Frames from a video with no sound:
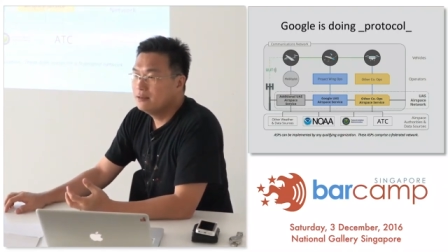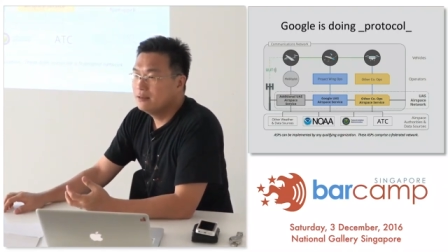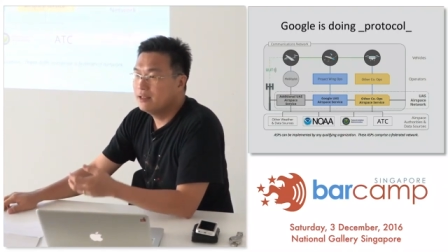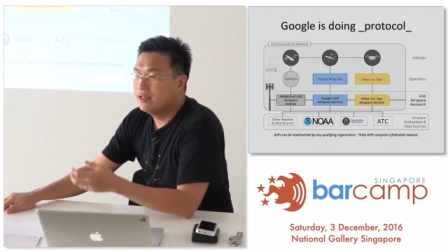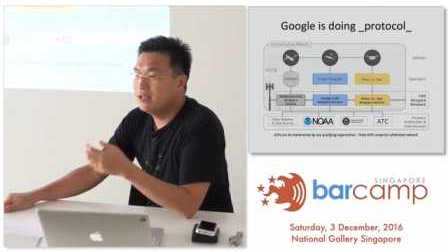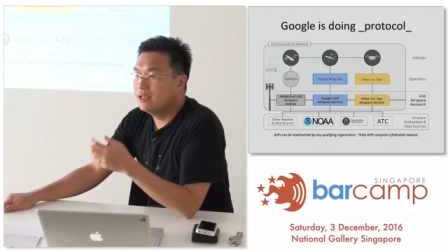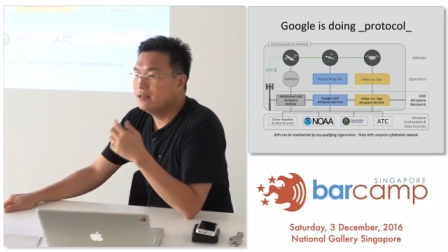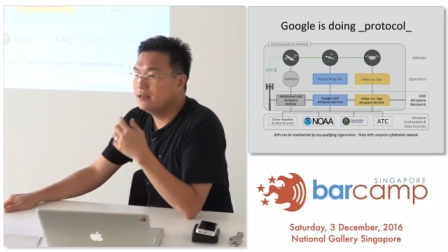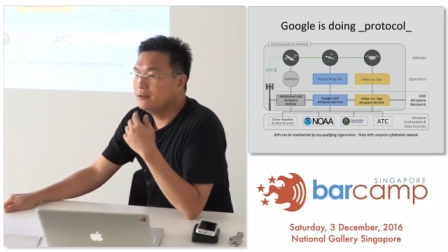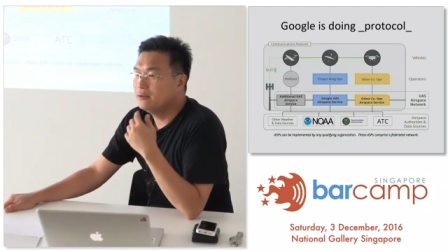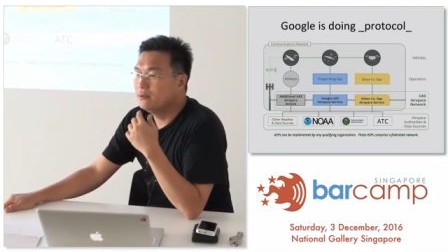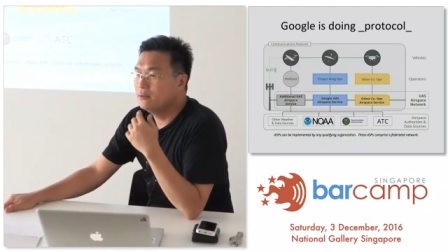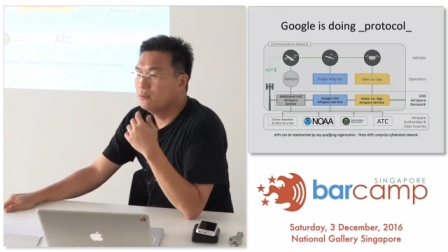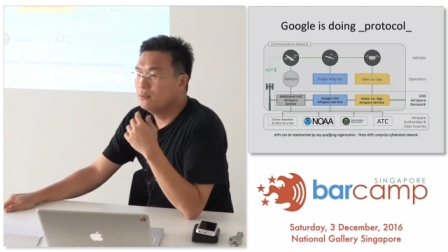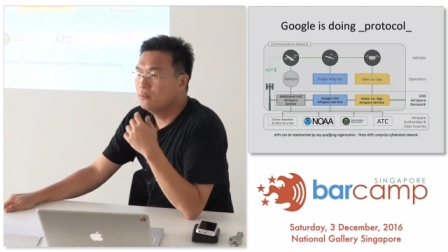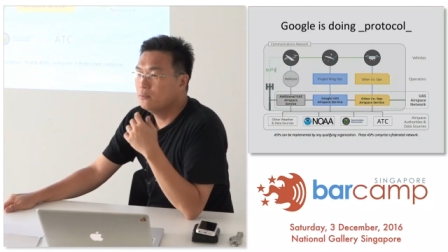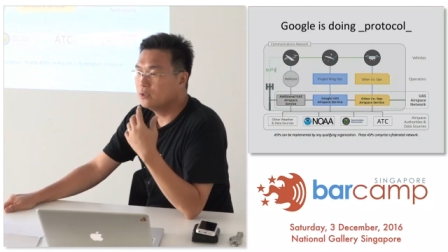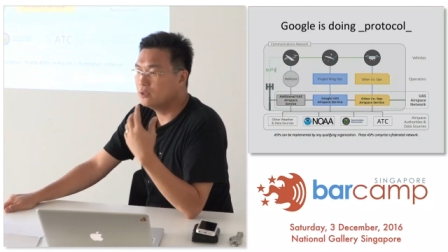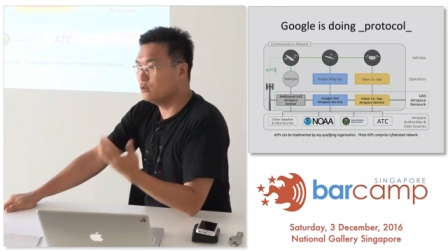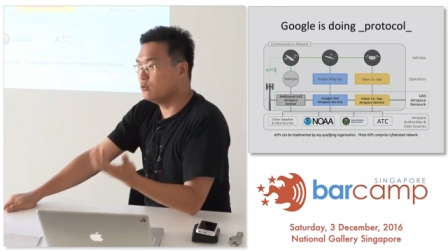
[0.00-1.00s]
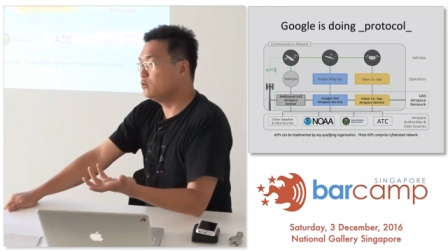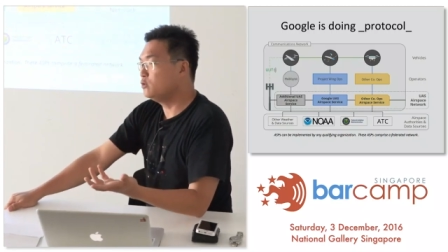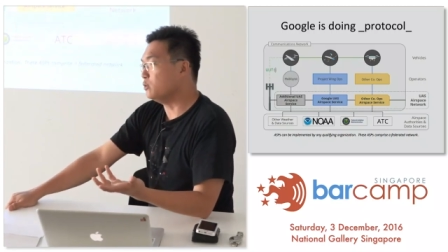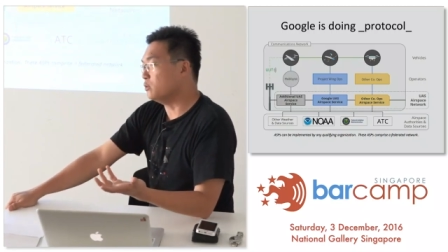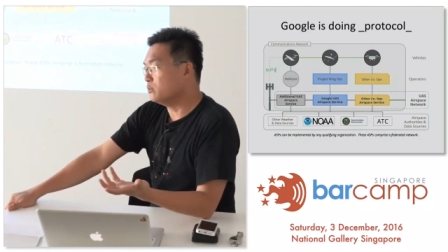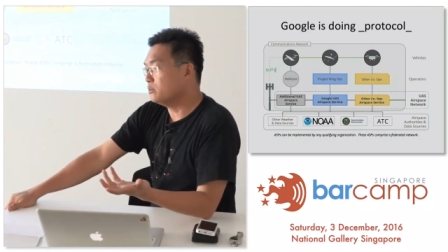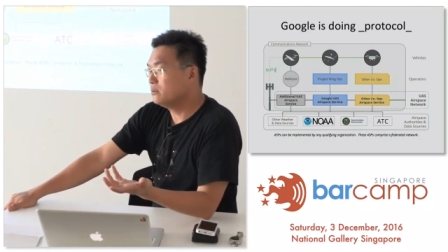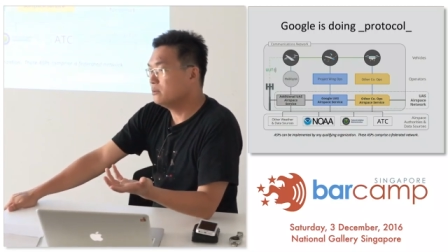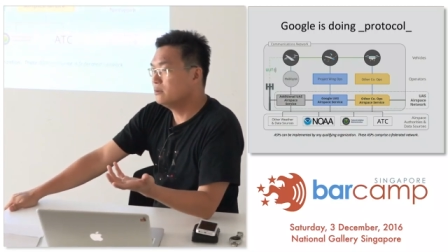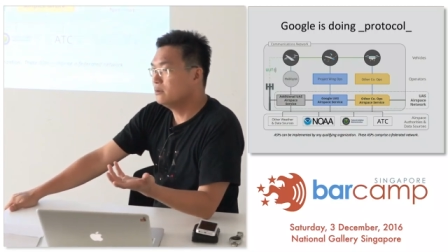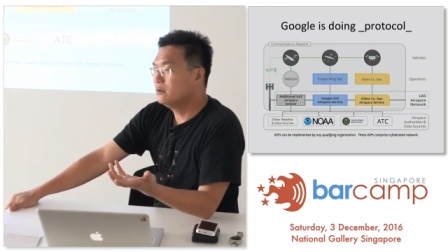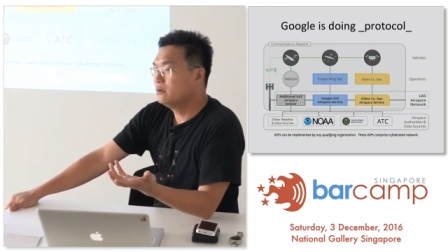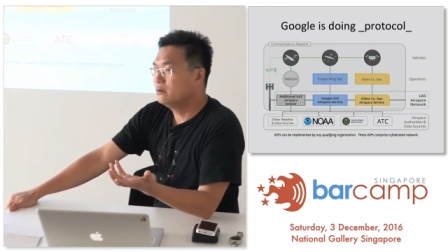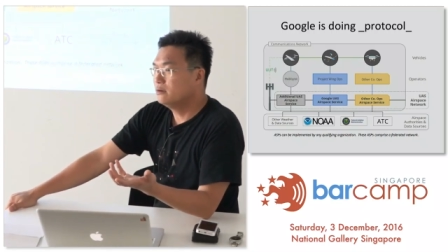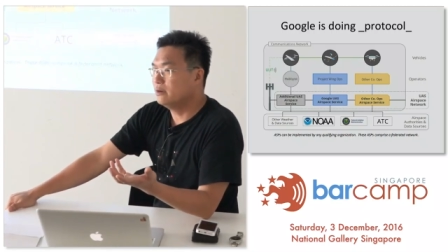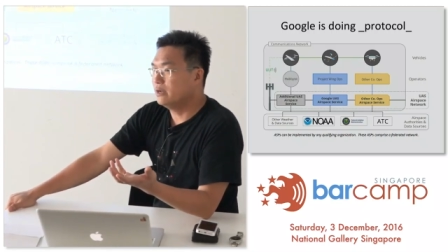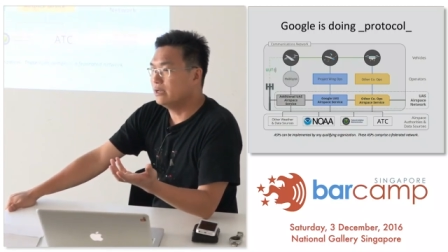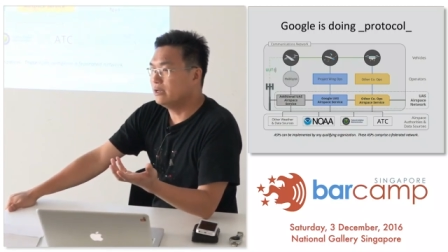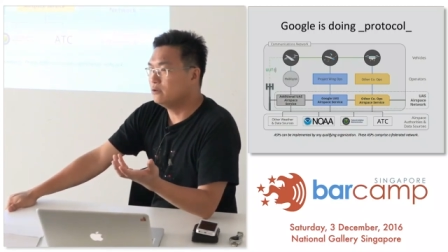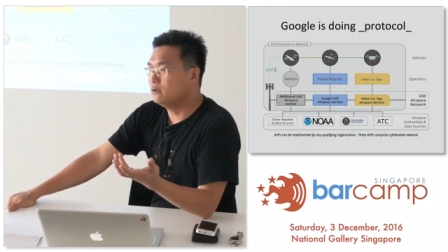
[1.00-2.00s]
then what do you do,
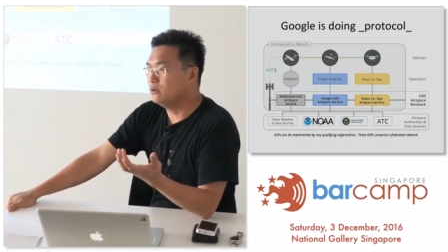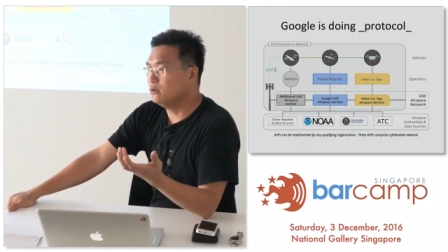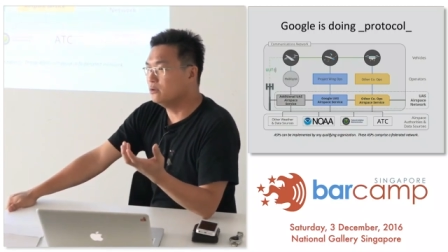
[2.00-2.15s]
right?